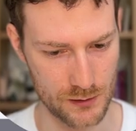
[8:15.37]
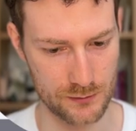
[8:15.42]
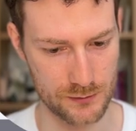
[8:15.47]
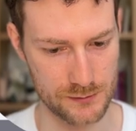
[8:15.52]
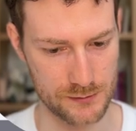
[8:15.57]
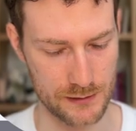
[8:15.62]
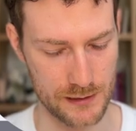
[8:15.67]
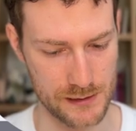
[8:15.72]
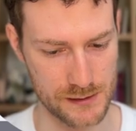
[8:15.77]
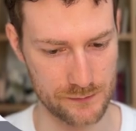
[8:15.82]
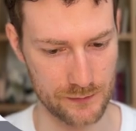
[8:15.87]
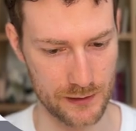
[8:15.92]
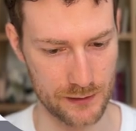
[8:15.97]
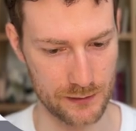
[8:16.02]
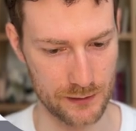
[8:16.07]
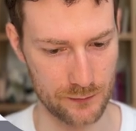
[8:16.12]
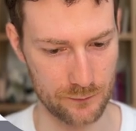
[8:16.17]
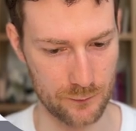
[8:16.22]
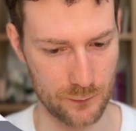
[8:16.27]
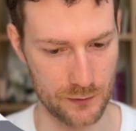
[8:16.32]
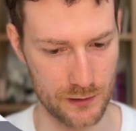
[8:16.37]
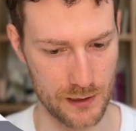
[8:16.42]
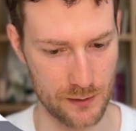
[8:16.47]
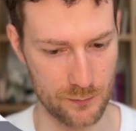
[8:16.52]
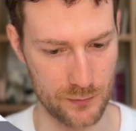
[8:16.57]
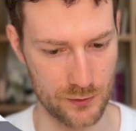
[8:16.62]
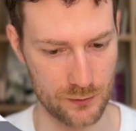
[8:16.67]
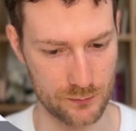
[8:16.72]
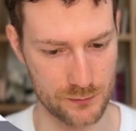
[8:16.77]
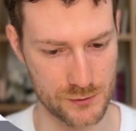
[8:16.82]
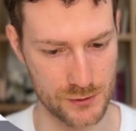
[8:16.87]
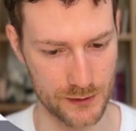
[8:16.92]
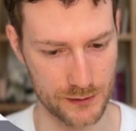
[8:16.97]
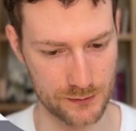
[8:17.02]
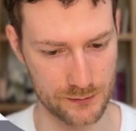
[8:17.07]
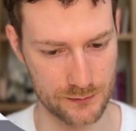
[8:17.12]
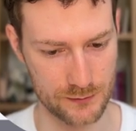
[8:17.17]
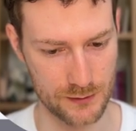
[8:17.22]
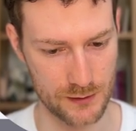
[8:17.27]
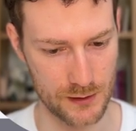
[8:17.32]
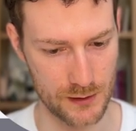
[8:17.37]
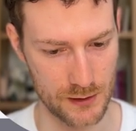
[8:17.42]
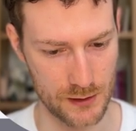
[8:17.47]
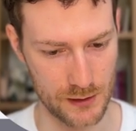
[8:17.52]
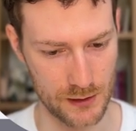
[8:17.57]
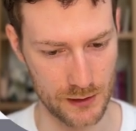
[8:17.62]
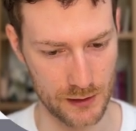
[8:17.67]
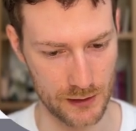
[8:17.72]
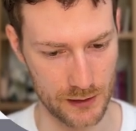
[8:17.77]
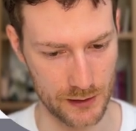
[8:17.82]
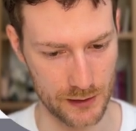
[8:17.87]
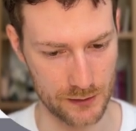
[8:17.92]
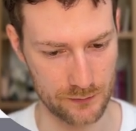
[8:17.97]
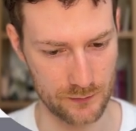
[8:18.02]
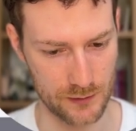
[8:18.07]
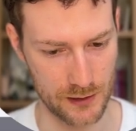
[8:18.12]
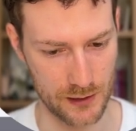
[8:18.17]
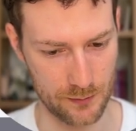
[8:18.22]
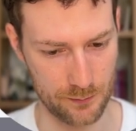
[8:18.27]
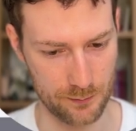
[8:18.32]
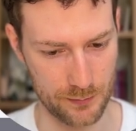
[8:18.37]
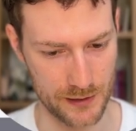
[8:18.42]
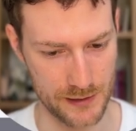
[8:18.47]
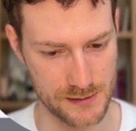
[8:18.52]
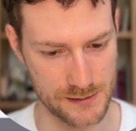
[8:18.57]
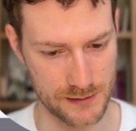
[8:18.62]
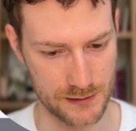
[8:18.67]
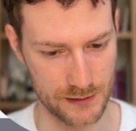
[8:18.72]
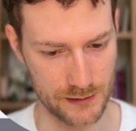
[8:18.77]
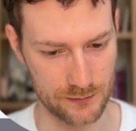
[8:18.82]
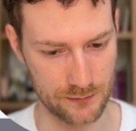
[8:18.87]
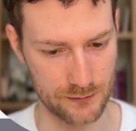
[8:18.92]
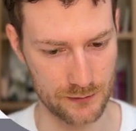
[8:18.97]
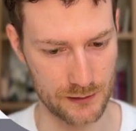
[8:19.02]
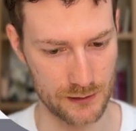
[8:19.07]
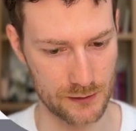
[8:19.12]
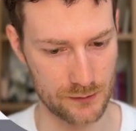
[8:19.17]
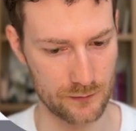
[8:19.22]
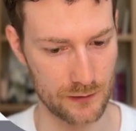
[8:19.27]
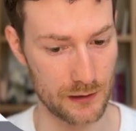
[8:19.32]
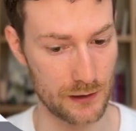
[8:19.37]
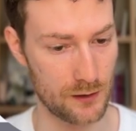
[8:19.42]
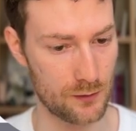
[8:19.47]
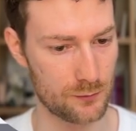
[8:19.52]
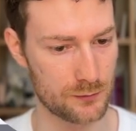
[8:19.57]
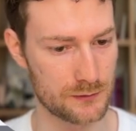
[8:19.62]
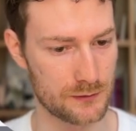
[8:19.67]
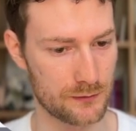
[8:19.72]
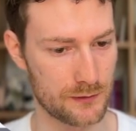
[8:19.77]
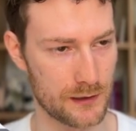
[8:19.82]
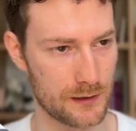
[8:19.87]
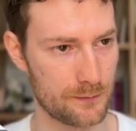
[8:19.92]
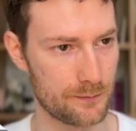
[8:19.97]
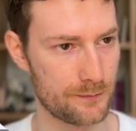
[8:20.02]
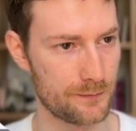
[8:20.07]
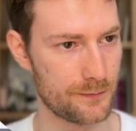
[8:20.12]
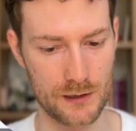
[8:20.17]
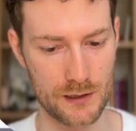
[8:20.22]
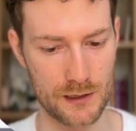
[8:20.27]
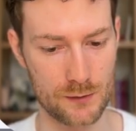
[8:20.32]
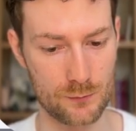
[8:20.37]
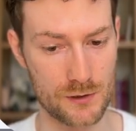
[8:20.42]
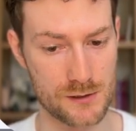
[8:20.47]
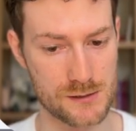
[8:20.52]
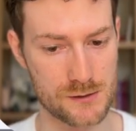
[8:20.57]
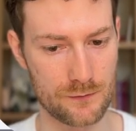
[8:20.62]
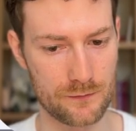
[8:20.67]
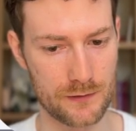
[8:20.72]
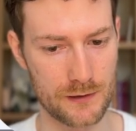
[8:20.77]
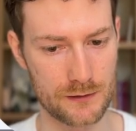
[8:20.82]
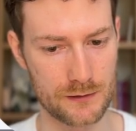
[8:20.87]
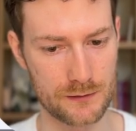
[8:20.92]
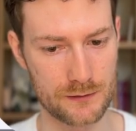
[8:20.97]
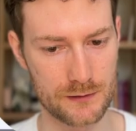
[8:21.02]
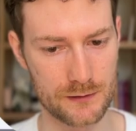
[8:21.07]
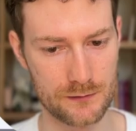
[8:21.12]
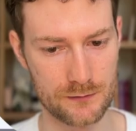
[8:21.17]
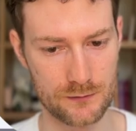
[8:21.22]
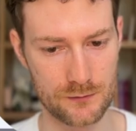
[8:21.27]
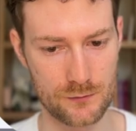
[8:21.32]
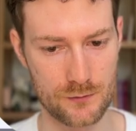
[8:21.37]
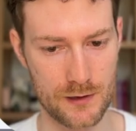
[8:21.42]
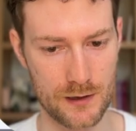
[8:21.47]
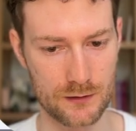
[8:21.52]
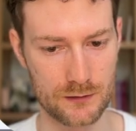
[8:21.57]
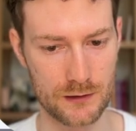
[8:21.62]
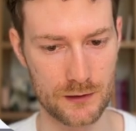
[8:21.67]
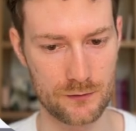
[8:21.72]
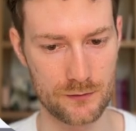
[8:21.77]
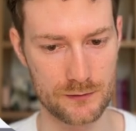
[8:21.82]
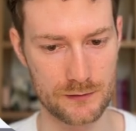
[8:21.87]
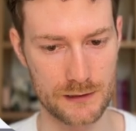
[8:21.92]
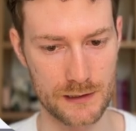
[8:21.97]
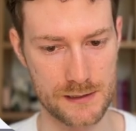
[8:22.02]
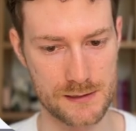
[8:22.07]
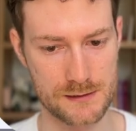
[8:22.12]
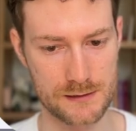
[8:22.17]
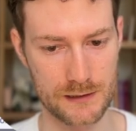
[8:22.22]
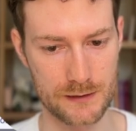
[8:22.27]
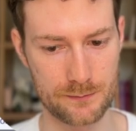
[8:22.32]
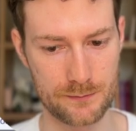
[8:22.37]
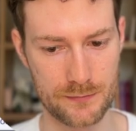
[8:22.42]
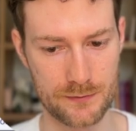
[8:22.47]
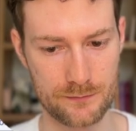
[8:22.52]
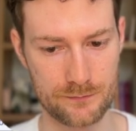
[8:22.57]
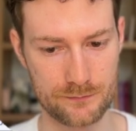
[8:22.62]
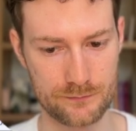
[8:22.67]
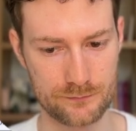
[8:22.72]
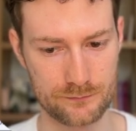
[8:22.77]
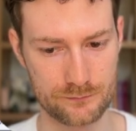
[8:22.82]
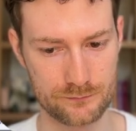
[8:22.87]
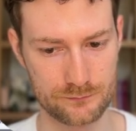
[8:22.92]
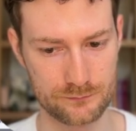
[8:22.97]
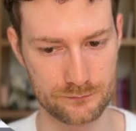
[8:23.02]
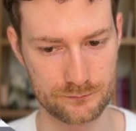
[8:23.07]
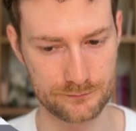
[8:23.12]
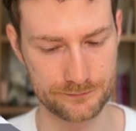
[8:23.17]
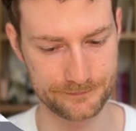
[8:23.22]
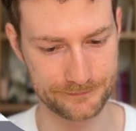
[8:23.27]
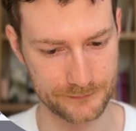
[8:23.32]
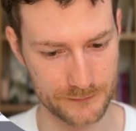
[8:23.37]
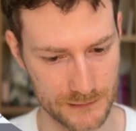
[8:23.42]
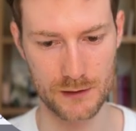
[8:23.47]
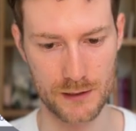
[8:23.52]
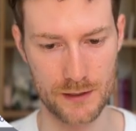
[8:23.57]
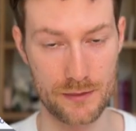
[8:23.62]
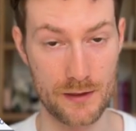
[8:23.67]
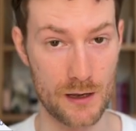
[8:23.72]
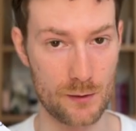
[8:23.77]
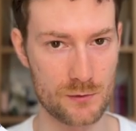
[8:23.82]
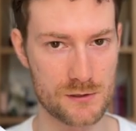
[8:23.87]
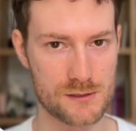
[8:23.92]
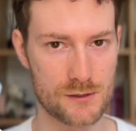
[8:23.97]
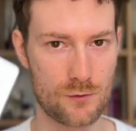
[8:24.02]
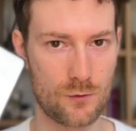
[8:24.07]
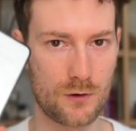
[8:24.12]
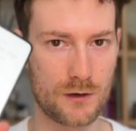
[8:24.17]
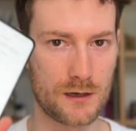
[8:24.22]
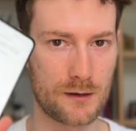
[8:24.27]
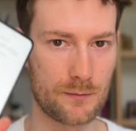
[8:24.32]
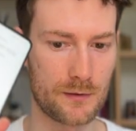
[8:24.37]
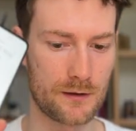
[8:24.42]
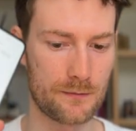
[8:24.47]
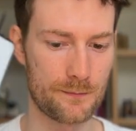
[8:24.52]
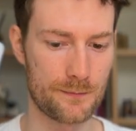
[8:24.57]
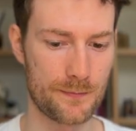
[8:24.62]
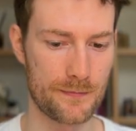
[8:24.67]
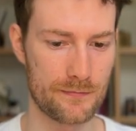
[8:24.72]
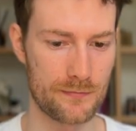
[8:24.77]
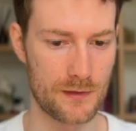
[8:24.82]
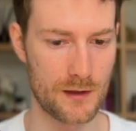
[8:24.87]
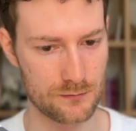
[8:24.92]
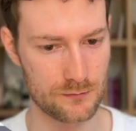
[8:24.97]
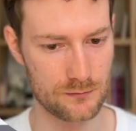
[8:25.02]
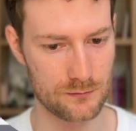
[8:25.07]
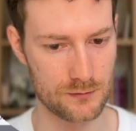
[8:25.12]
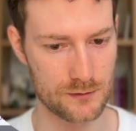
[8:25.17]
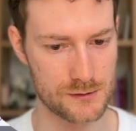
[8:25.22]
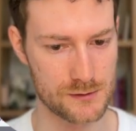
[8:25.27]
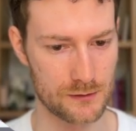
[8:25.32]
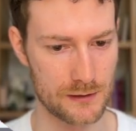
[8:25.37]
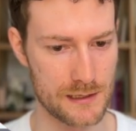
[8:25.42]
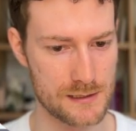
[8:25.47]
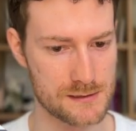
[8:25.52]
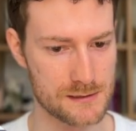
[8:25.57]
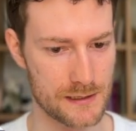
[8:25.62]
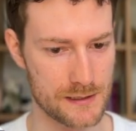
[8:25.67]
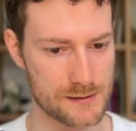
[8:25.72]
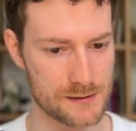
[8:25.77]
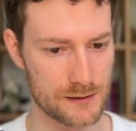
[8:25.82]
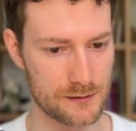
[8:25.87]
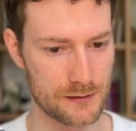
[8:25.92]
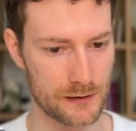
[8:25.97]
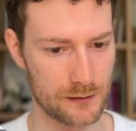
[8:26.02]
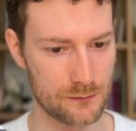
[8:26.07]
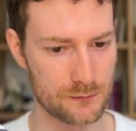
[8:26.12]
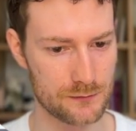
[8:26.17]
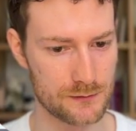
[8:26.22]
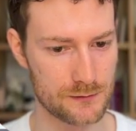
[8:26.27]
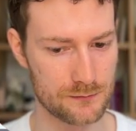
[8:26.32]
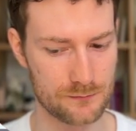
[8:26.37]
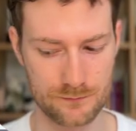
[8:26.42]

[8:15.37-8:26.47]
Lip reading: So let's find the phone number object and we can paste in the Twilio auth token. And once you filled it in, you can click on test step. And now it's calling me. So let's test it out.